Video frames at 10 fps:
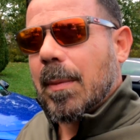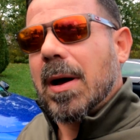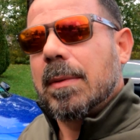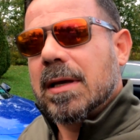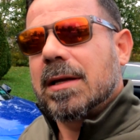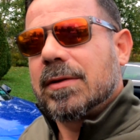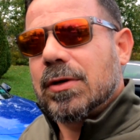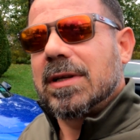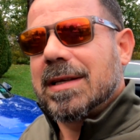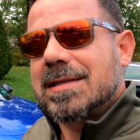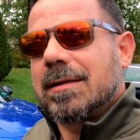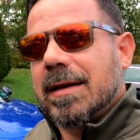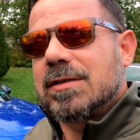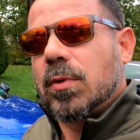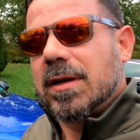I'm probably going to do a
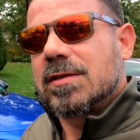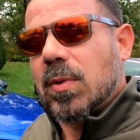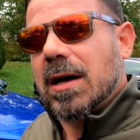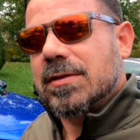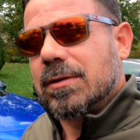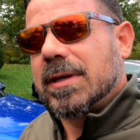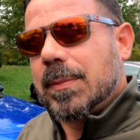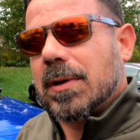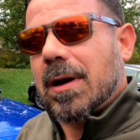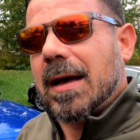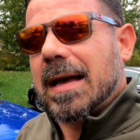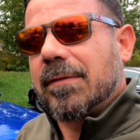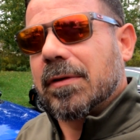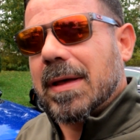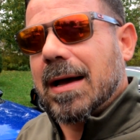dislikes one as well, so keep your eye
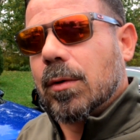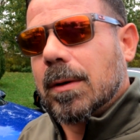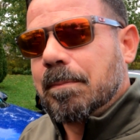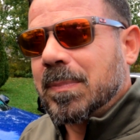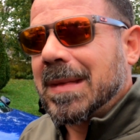out for that one.